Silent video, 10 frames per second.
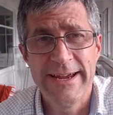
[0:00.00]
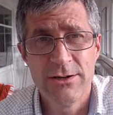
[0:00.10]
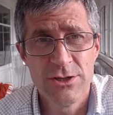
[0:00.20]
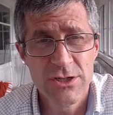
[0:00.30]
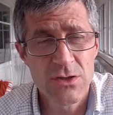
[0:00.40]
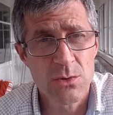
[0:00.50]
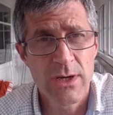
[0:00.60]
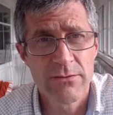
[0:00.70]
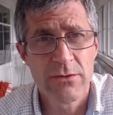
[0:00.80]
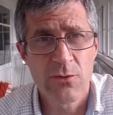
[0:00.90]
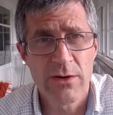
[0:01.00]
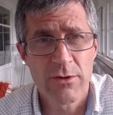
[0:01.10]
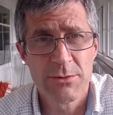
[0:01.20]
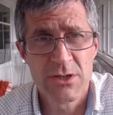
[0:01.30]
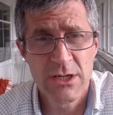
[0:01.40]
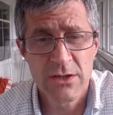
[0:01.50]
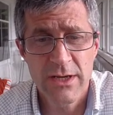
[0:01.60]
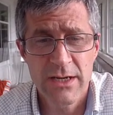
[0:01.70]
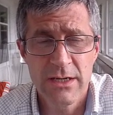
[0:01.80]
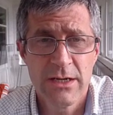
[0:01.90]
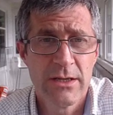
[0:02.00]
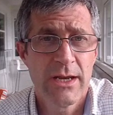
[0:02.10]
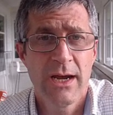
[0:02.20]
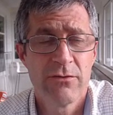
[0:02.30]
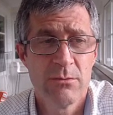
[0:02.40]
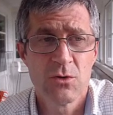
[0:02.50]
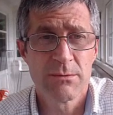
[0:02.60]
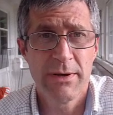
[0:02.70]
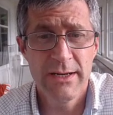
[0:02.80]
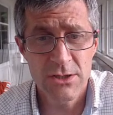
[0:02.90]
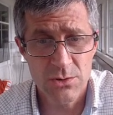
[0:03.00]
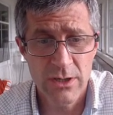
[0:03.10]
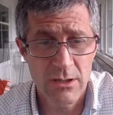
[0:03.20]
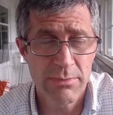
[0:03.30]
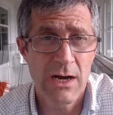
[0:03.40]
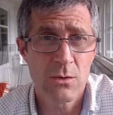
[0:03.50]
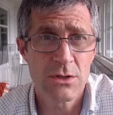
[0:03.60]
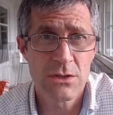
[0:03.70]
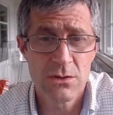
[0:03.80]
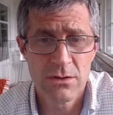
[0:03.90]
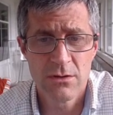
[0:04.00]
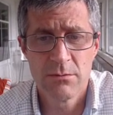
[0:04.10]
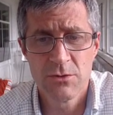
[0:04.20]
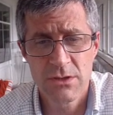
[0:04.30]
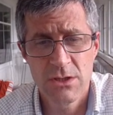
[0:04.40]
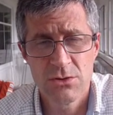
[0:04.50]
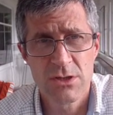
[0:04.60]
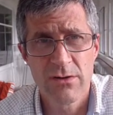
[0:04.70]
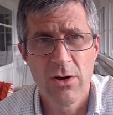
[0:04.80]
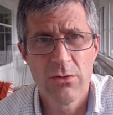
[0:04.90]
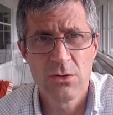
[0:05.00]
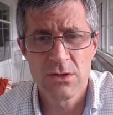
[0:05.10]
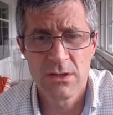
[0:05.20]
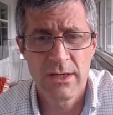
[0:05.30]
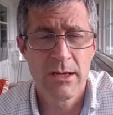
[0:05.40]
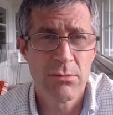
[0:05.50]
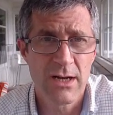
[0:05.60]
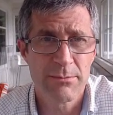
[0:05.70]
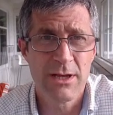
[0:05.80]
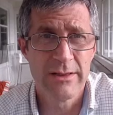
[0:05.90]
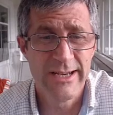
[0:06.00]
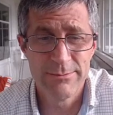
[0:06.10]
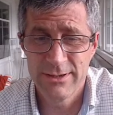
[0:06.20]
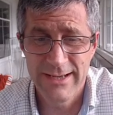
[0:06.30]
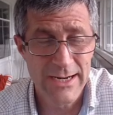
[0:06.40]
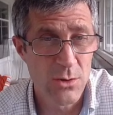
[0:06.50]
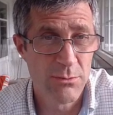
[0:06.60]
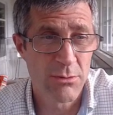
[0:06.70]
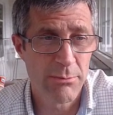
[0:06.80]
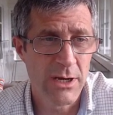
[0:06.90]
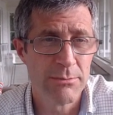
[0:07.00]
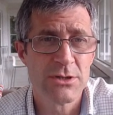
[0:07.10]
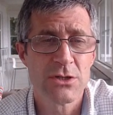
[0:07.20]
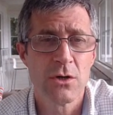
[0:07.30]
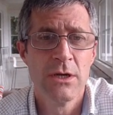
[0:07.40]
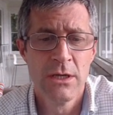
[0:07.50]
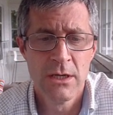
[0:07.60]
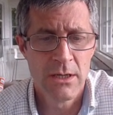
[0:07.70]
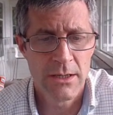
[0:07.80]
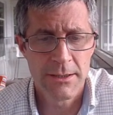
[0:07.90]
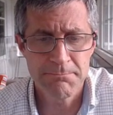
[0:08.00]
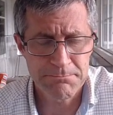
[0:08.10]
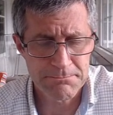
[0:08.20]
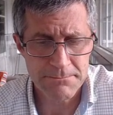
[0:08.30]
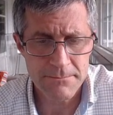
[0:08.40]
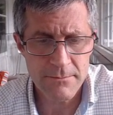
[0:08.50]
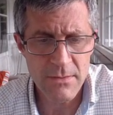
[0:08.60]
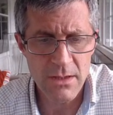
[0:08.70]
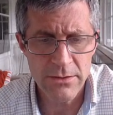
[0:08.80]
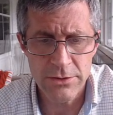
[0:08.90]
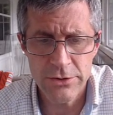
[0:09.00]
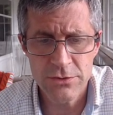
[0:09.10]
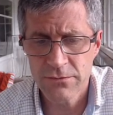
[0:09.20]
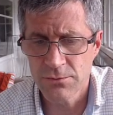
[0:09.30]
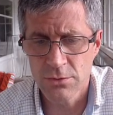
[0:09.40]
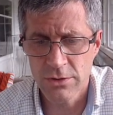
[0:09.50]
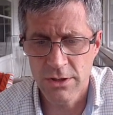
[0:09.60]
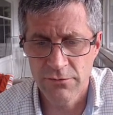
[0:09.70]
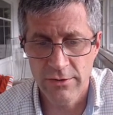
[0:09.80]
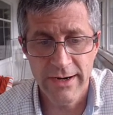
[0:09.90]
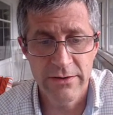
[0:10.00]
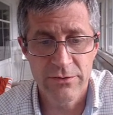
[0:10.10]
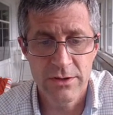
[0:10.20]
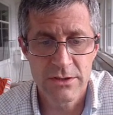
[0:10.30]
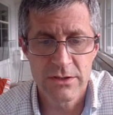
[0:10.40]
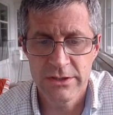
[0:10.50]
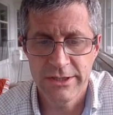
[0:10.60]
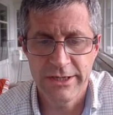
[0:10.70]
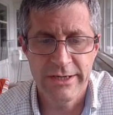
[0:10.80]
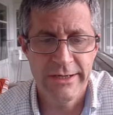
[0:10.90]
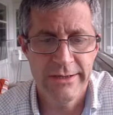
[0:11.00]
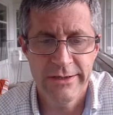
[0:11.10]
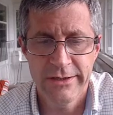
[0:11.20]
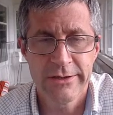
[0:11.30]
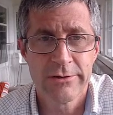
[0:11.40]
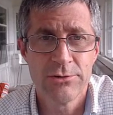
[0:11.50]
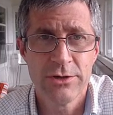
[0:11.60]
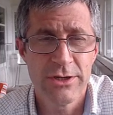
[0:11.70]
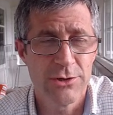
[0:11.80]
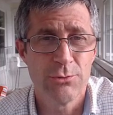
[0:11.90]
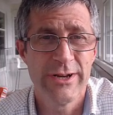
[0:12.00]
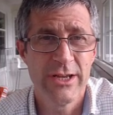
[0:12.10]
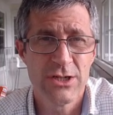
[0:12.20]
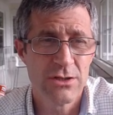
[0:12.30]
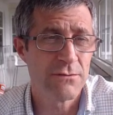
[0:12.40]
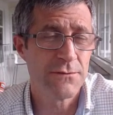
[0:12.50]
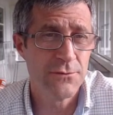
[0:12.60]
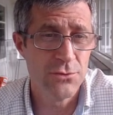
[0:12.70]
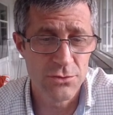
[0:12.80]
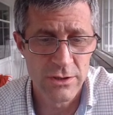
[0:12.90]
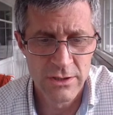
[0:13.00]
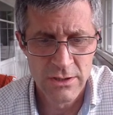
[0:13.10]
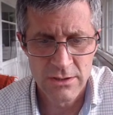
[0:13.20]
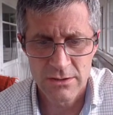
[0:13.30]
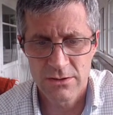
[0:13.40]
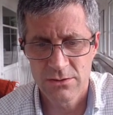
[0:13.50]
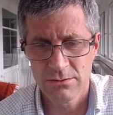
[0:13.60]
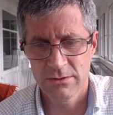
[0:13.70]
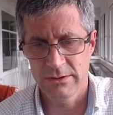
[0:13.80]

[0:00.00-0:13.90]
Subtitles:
energy, so we have a different way of representing that, and they have the most penetrating power, so they're most dangerous. All of those that they get blocked by lead, but not aluminum or paper. So they're used for a variety of things, including irradiation of food. So